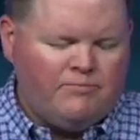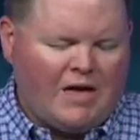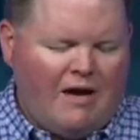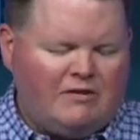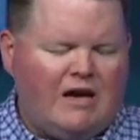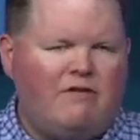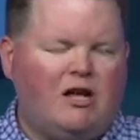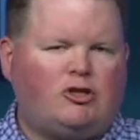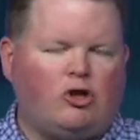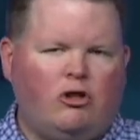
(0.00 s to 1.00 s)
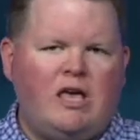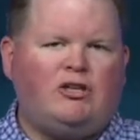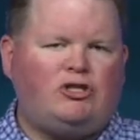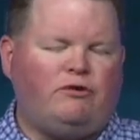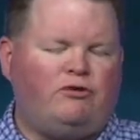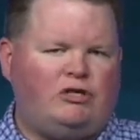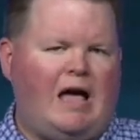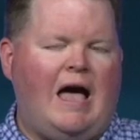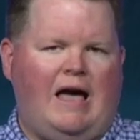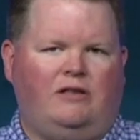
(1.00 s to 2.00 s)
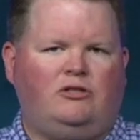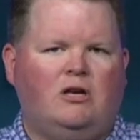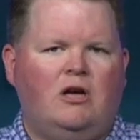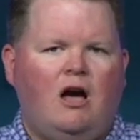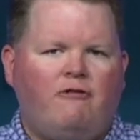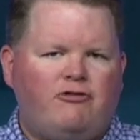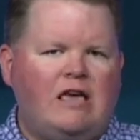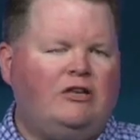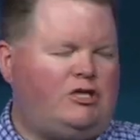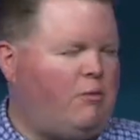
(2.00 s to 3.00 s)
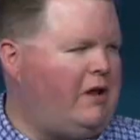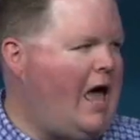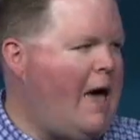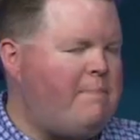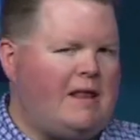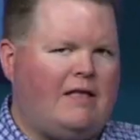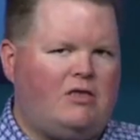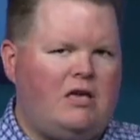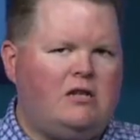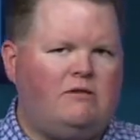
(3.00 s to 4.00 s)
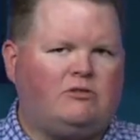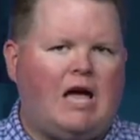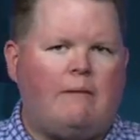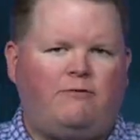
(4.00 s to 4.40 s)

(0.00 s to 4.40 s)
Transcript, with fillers: have given us list of signs of things that would happen at the end of time.